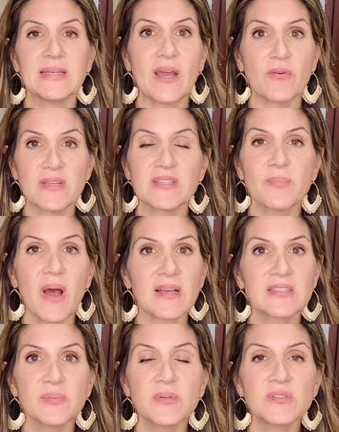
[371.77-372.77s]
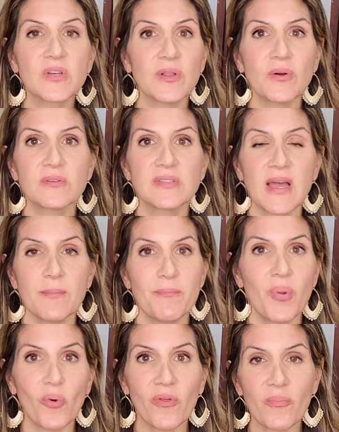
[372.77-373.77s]
Now, it is possible to close on
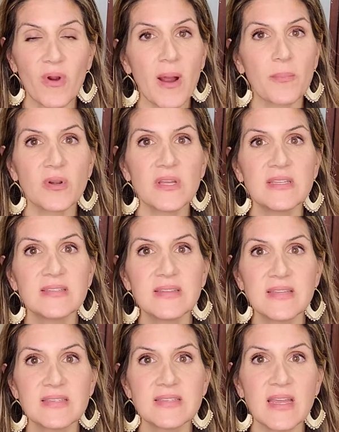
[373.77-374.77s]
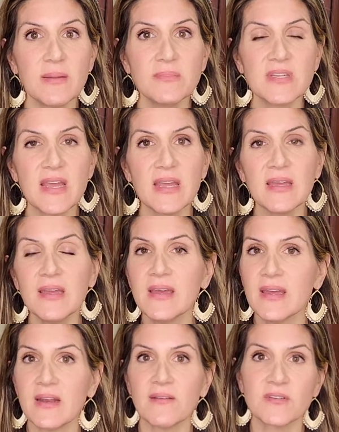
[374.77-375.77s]
both properties in the same day.
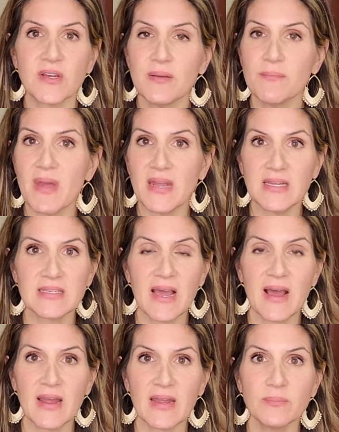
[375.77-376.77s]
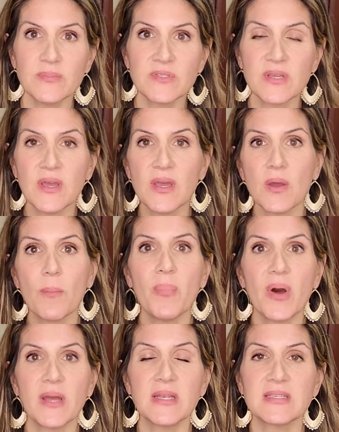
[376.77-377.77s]
I've done it many times,
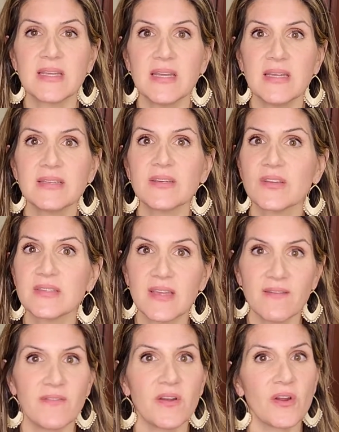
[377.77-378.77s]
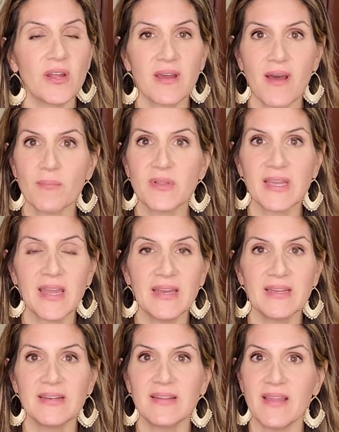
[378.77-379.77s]
but it does get very
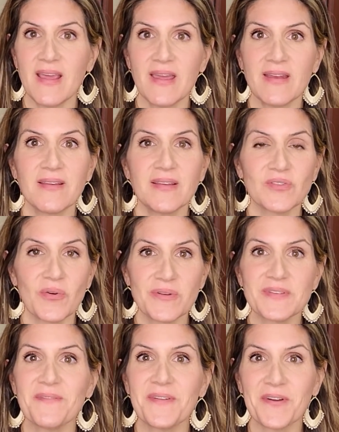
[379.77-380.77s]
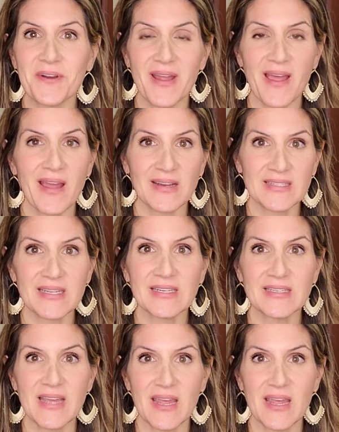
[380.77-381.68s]
complicated and that is always a very hectic day.